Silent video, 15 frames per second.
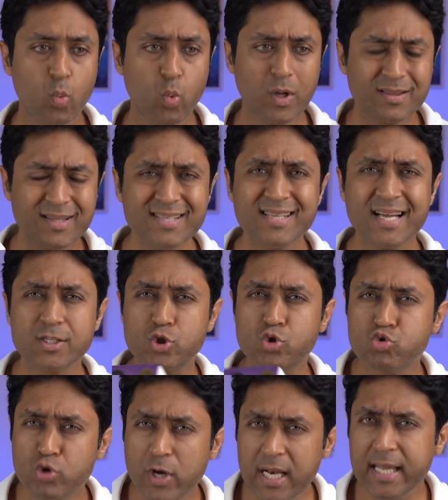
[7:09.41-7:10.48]
Well, this
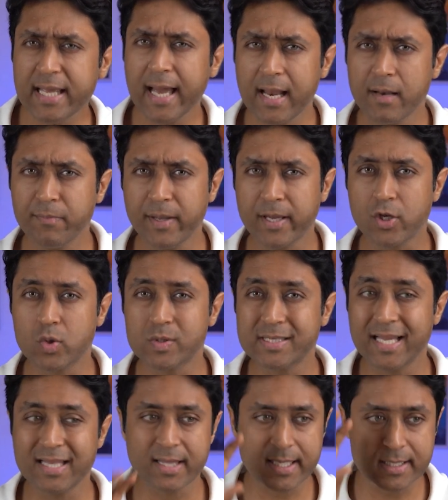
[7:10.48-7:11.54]
has really helped me to
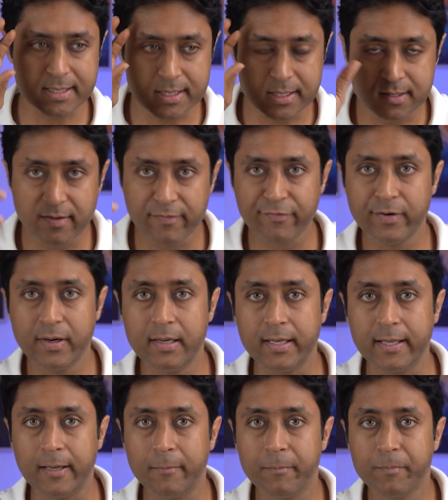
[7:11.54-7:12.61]
see things
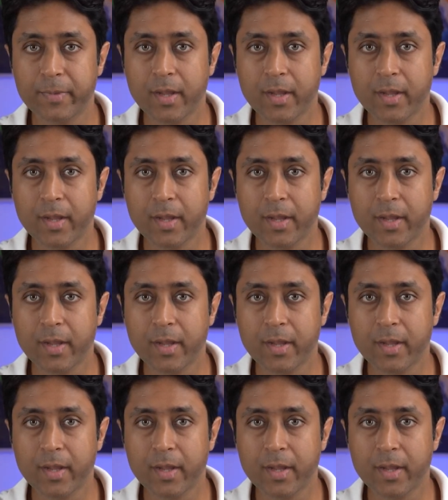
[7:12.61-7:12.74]
differently.